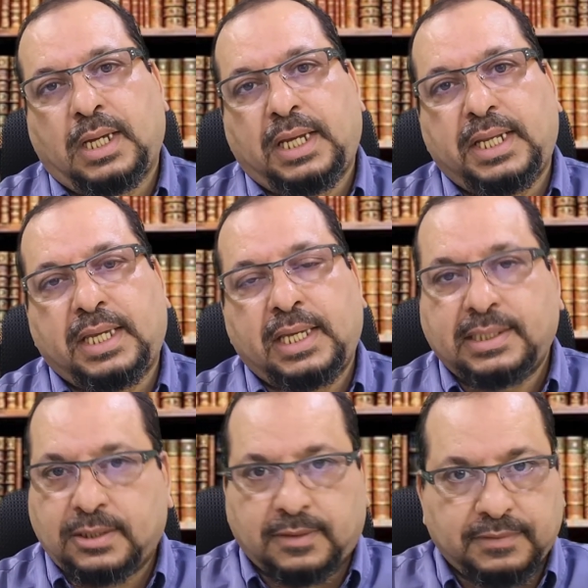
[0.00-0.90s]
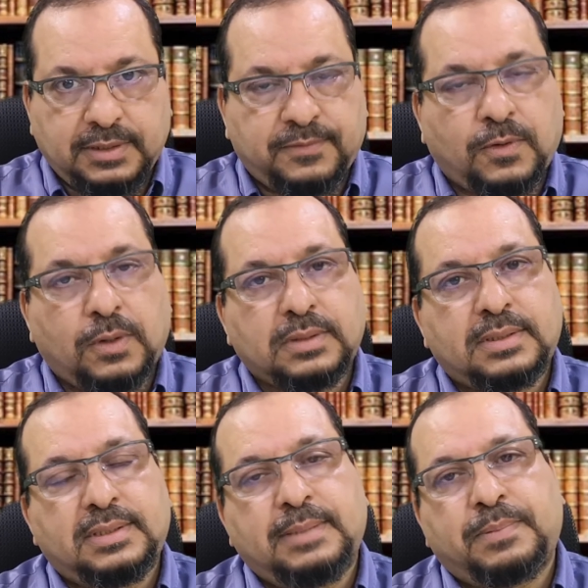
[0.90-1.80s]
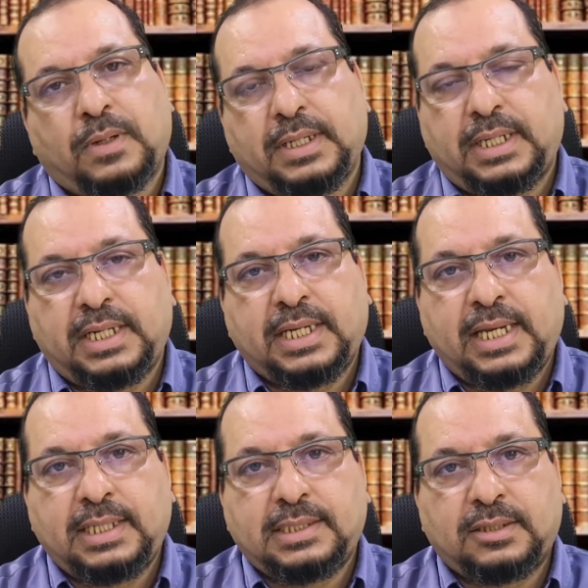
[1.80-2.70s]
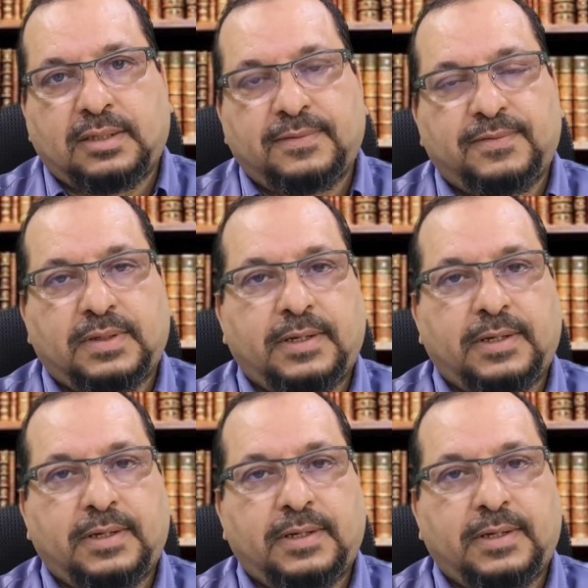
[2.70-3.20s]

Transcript: in a case of defaults, deploy in a case of